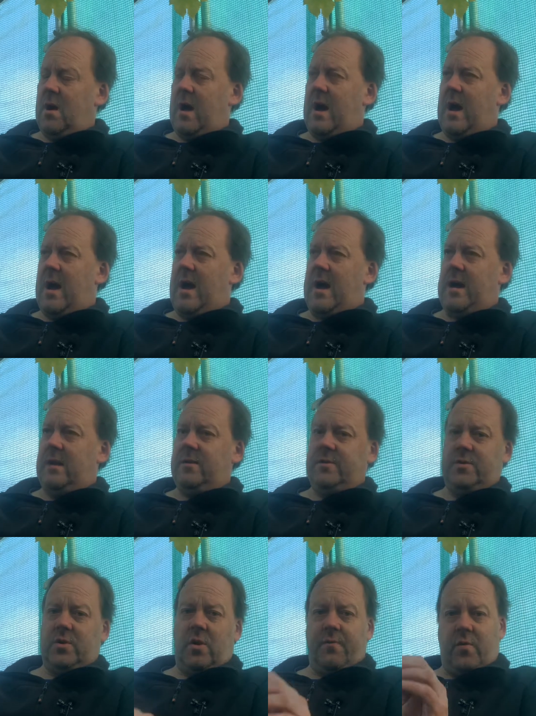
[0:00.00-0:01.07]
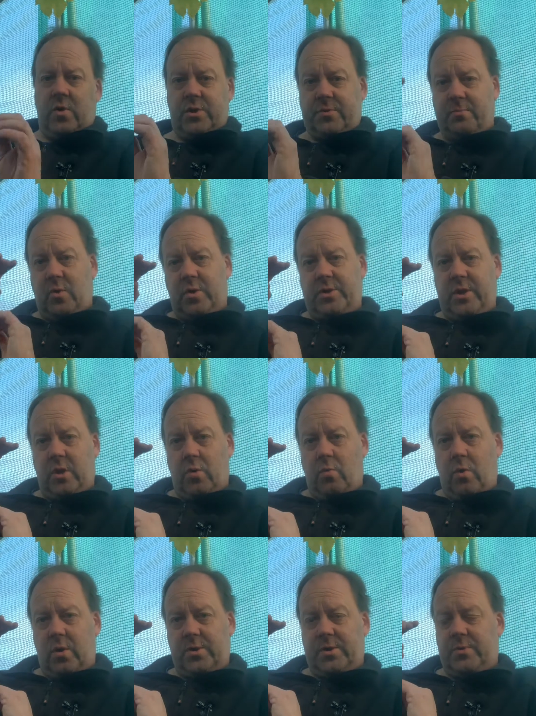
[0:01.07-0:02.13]
and I've got some nice little
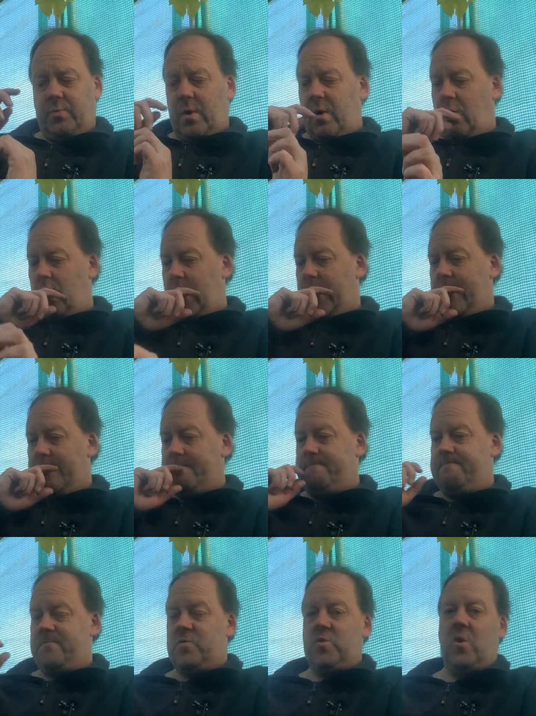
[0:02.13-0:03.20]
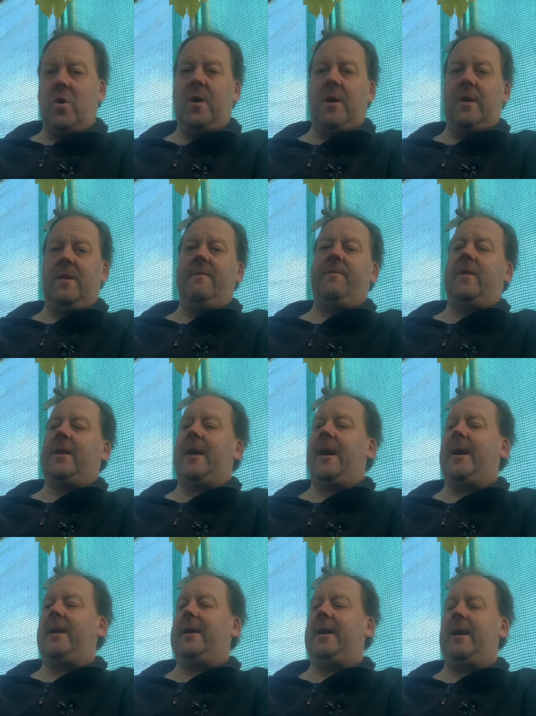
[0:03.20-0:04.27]
ones as well, and I'm trying, if I
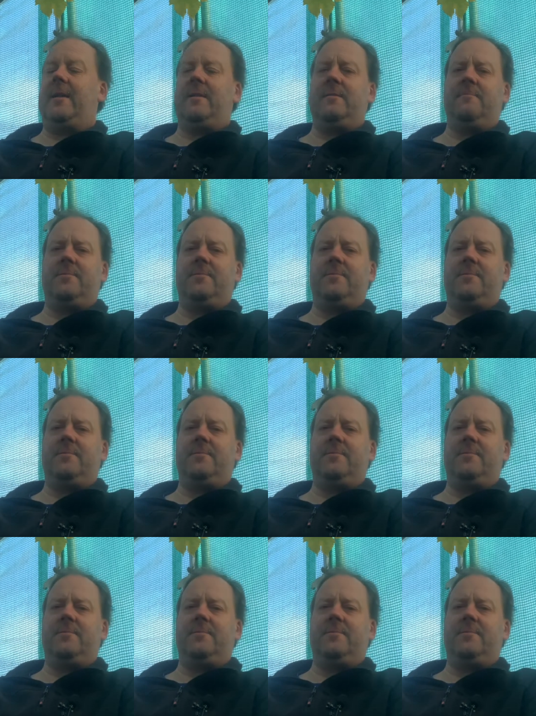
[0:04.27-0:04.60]
can, get them